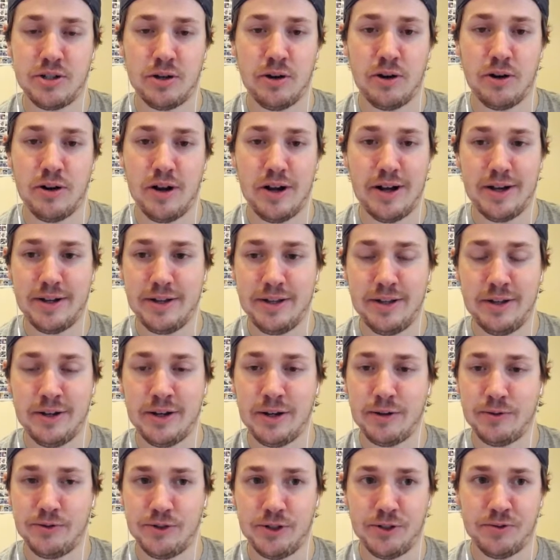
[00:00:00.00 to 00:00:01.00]
or
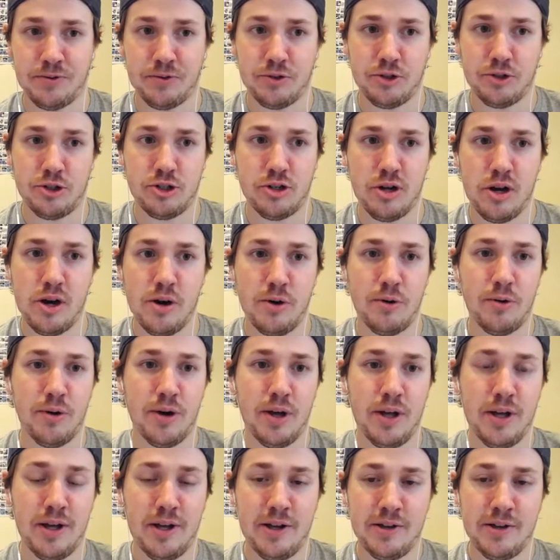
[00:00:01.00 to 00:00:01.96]
just for show,